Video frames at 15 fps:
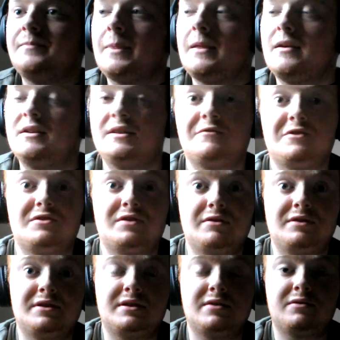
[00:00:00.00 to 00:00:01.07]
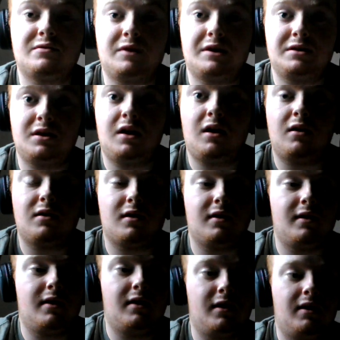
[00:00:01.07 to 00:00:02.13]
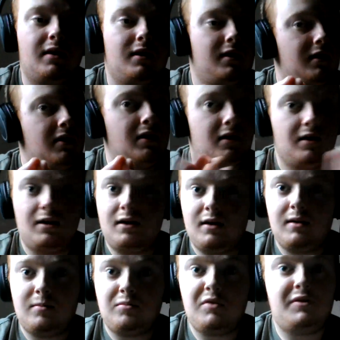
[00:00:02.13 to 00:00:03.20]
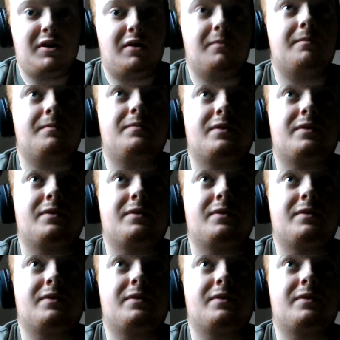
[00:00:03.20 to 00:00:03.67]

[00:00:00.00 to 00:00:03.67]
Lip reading: because I've just noticed it was quite dark. Moving on.